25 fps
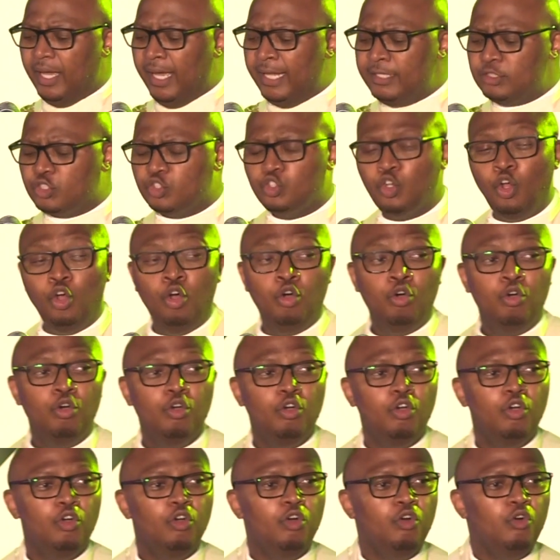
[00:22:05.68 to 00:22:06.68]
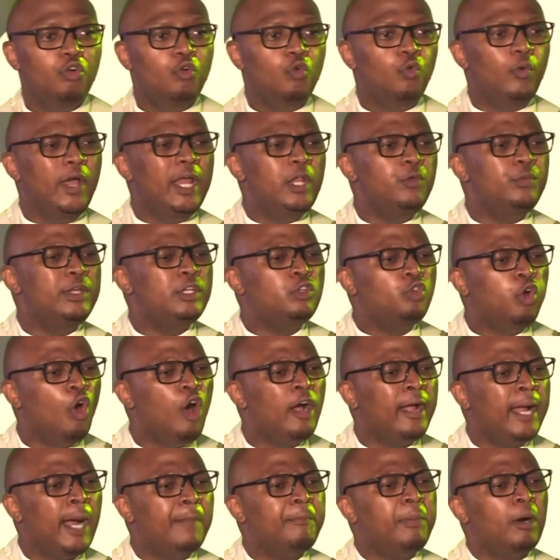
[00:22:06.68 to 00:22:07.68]
And so when we
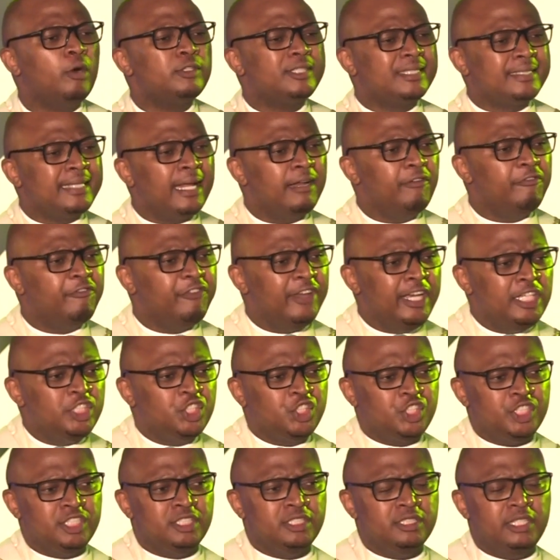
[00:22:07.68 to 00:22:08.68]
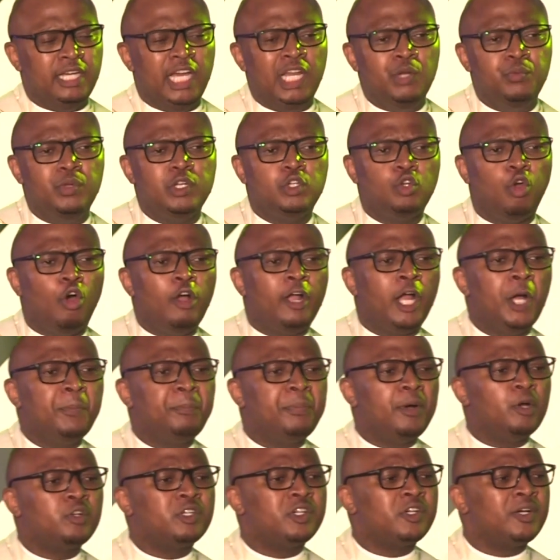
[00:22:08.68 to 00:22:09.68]
talk about salvation and we talk
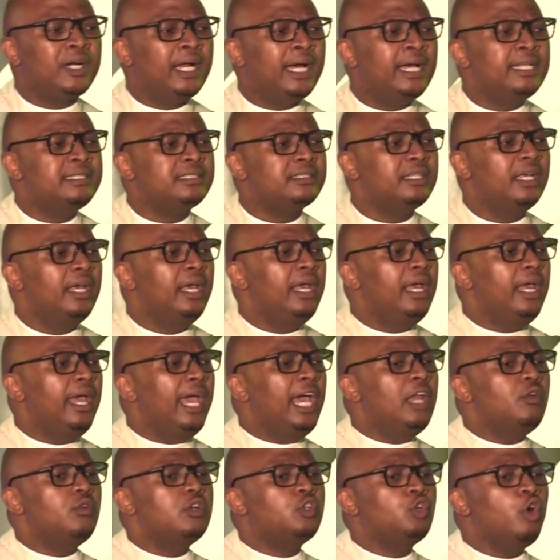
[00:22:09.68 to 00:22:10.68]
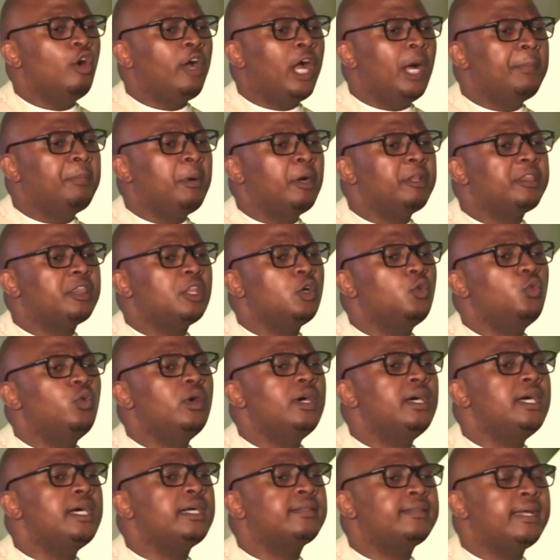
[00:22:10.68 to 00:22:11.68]
about Christ and we talk about the
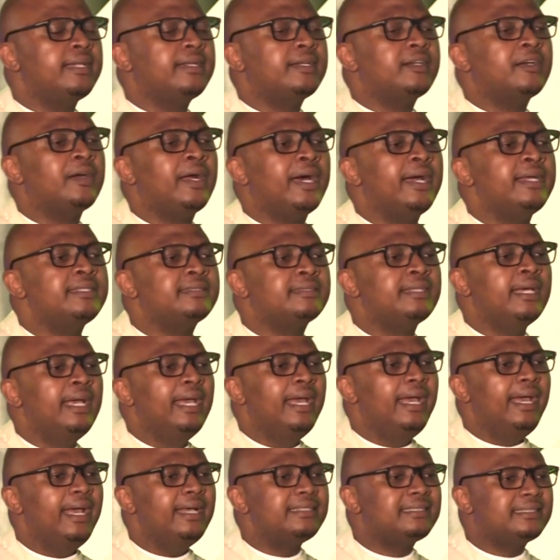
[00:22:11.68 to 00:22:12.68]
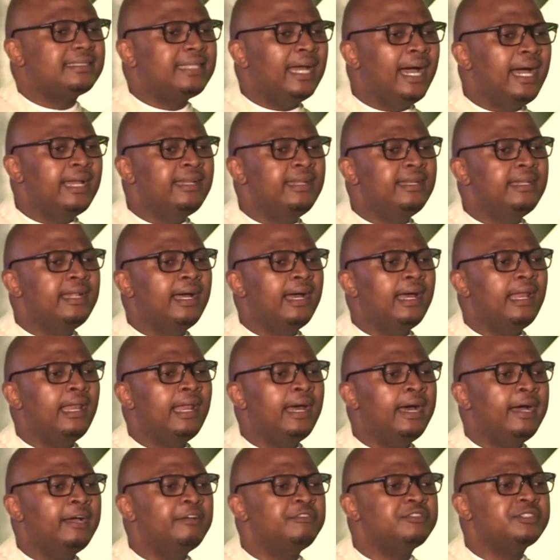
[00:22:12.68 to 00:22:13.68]
work that Christ has done in our
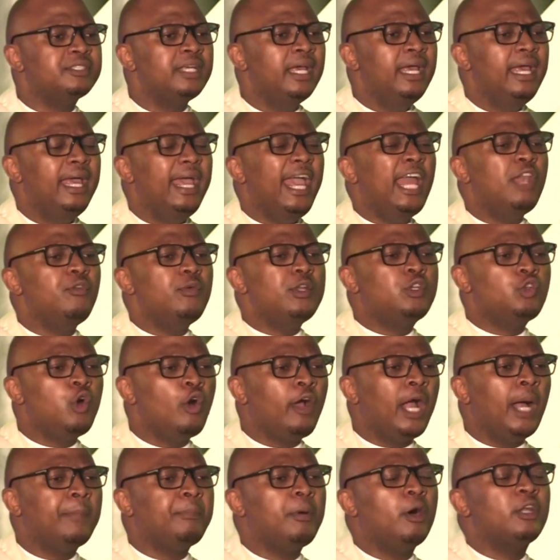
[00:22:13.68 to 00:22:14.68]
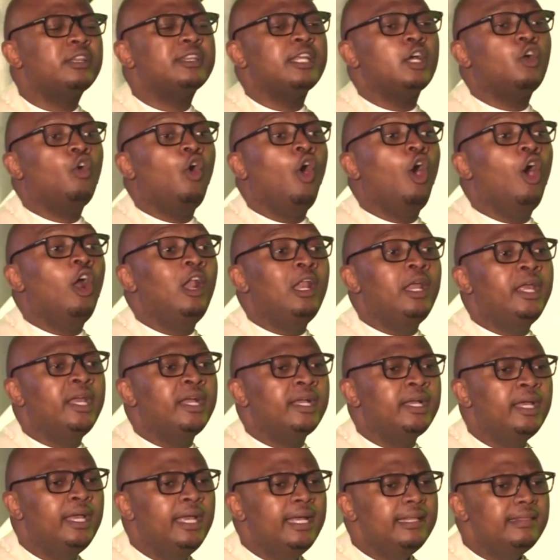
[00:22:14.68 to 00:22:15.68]
lives, and we talk about the
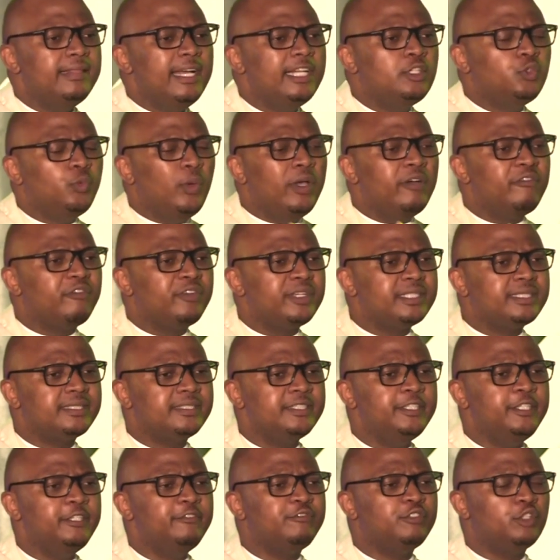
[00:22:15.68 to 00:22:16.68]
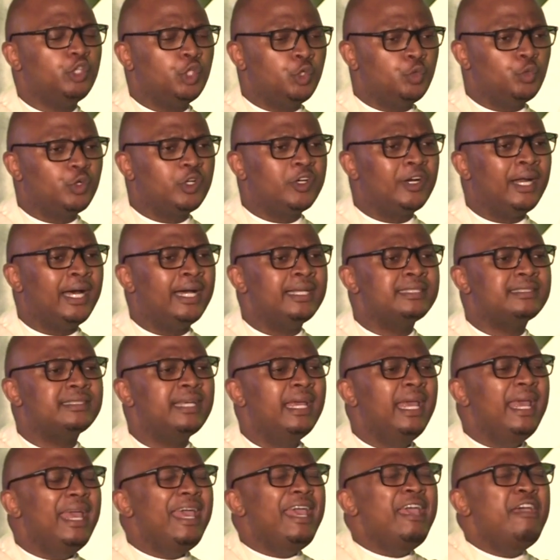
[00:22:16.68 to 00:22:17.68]
calling that we have received through
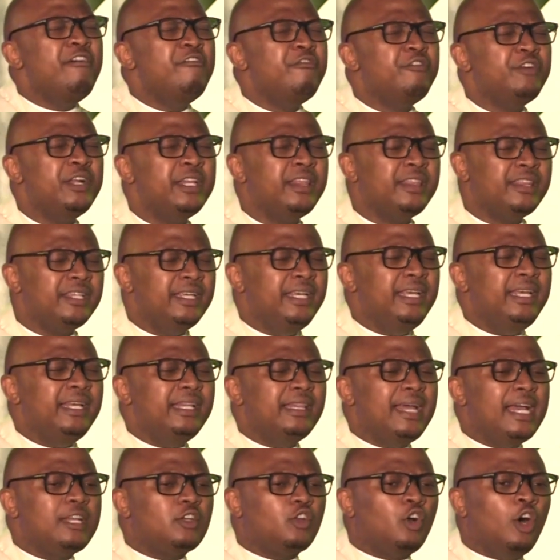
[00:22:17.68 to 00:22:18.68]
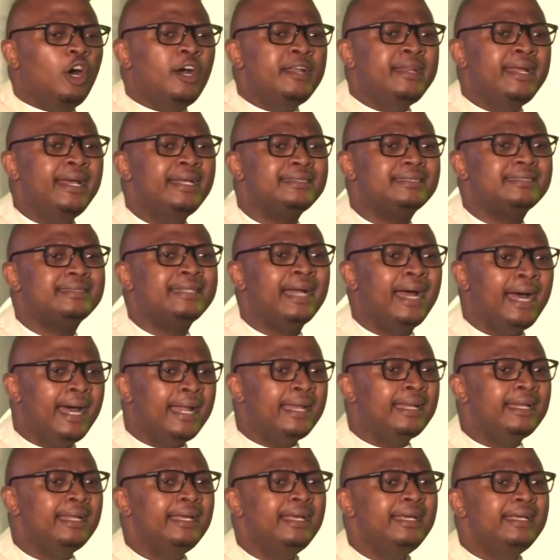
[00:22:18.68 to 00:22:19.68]
Christ, everything that God has
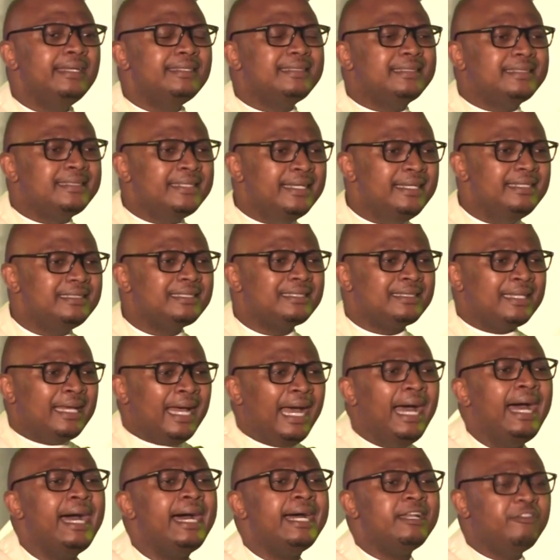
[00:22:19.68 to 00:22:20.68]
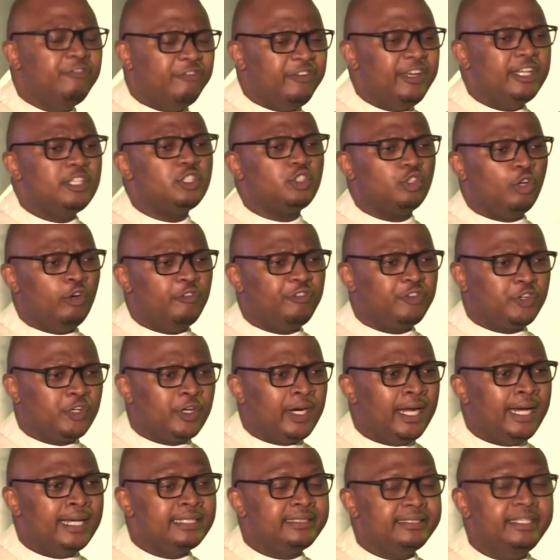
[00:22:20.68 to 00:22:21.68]
done since the advent of
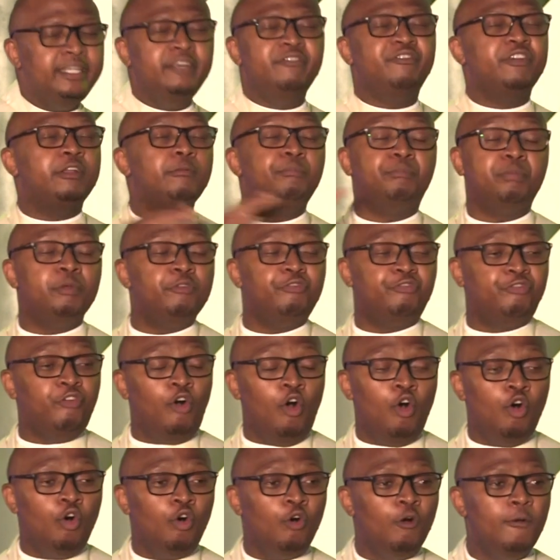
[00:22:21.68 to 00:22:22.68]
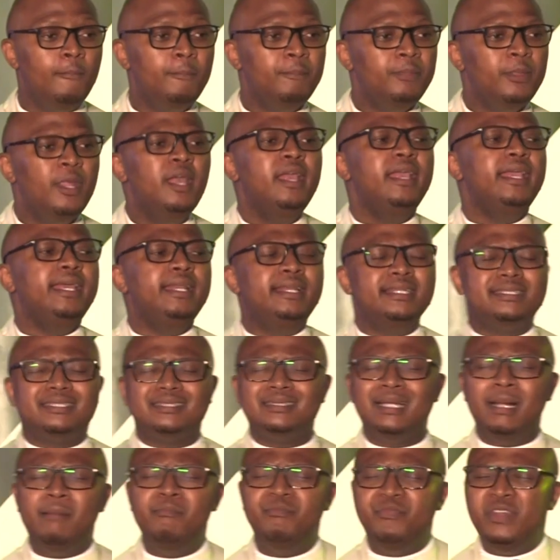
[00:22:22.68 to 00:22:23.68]
Christ, even before, it is
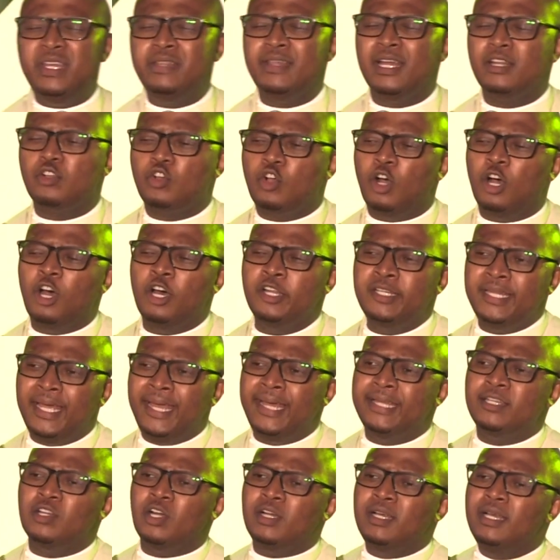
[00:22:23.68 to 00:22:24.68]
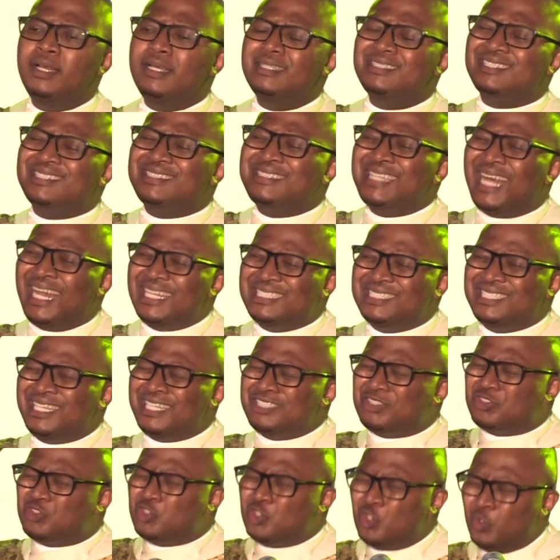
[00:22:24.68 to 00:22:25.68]
something that God had
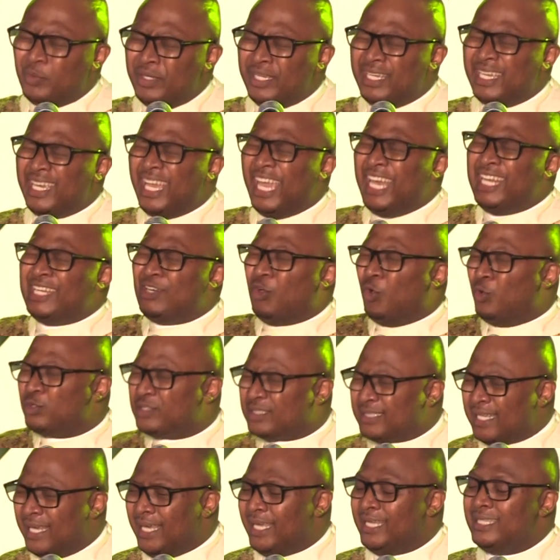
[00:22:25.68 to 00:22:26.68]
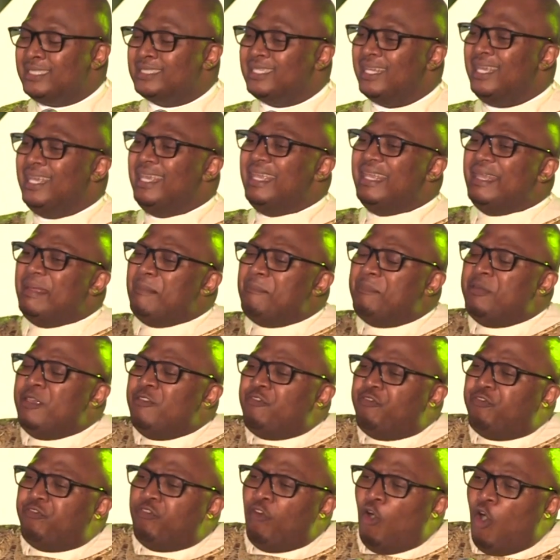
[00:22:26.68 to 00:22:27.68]
started doing and ordained
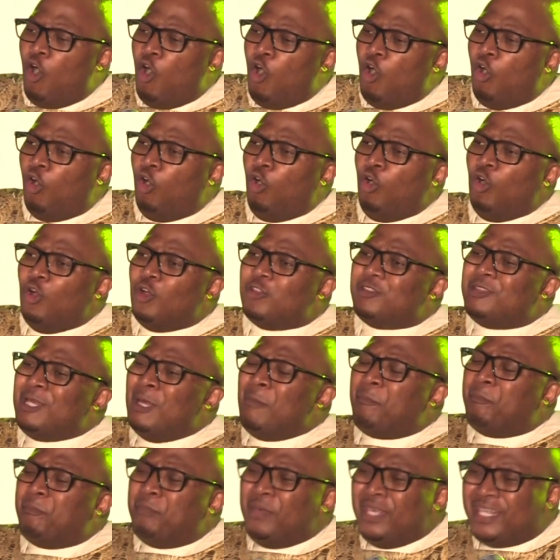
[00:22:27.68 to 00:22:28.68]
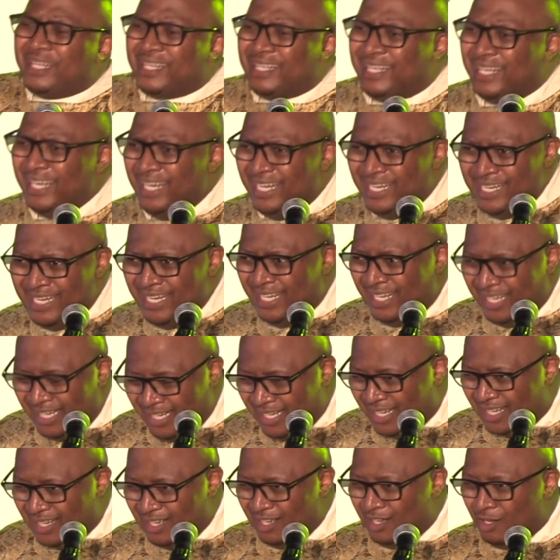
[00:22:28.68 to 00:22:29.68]
before the
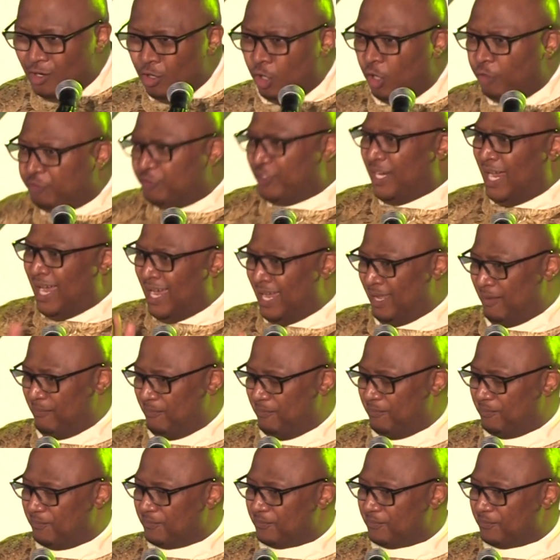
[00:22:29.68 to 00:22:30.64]
beginning of time.